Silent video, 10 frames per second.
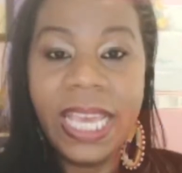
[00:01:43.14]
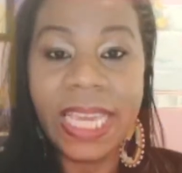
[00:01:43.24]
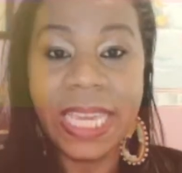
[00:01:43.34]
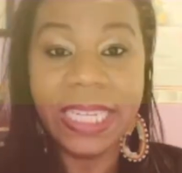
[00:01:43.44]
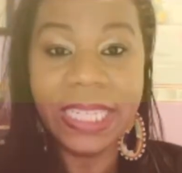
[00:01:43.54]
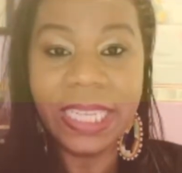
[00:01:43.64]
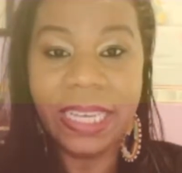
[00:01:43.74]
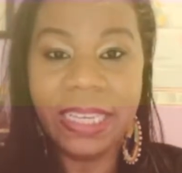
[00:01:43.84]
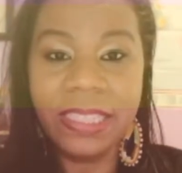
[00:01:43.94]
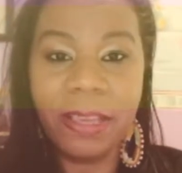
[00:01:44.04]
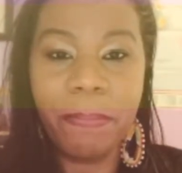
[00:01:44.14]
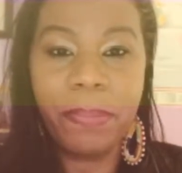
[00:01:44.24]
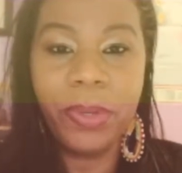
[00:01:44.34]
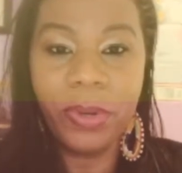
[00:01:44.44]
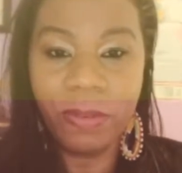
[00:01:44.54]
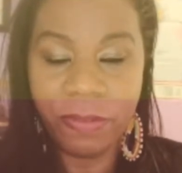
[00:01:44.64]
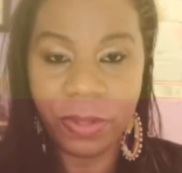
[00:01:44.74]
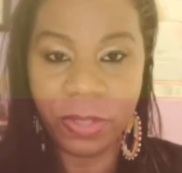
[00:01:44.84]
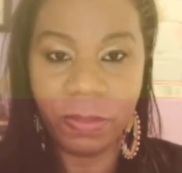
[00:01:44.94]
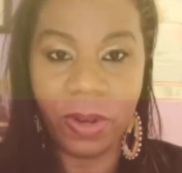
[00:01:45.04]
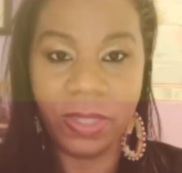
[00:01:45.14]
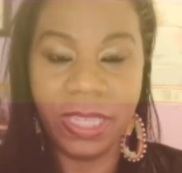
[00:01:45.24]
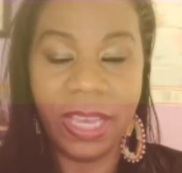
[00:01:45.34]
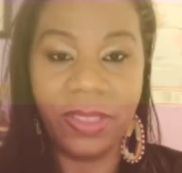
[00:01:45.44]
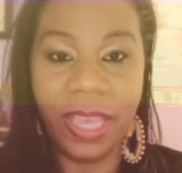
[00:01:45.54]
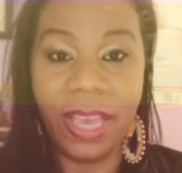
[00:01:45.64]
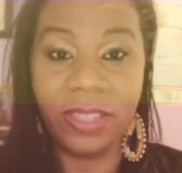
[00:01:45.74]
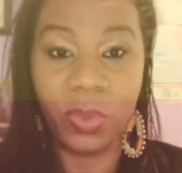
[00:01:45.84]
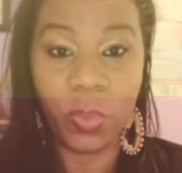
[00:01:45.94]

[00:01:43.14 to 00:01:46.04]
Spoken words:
Kindia is a beautiful small town that has a